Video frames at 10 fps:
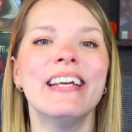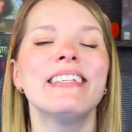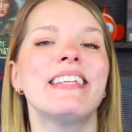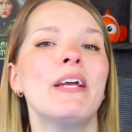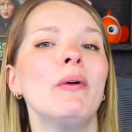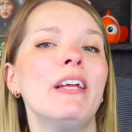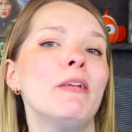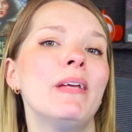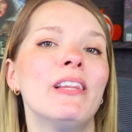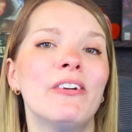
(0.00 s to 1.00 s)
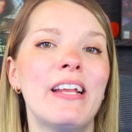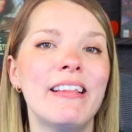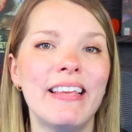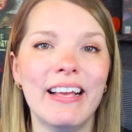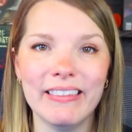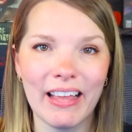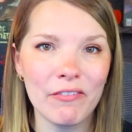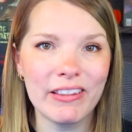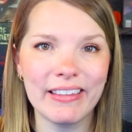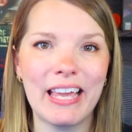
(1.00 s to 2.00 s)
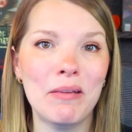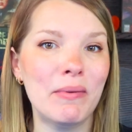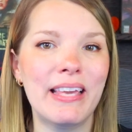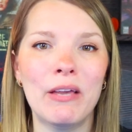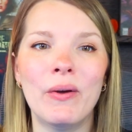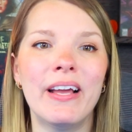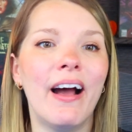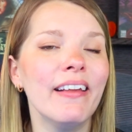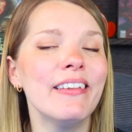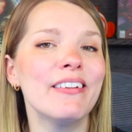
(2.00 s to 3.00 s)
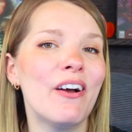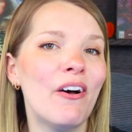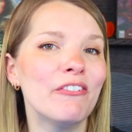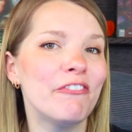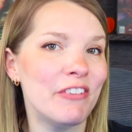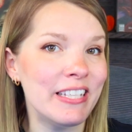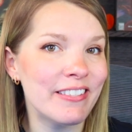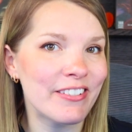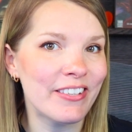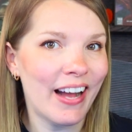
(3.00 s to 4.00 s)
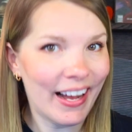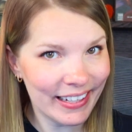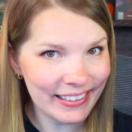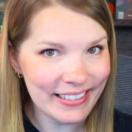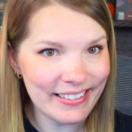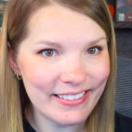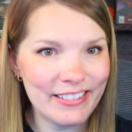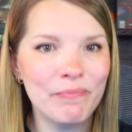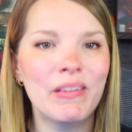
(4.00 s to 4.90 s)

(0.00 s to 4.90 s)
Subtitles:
Today we're going to be learning the 11th game in Gateway Island called Feaster Island.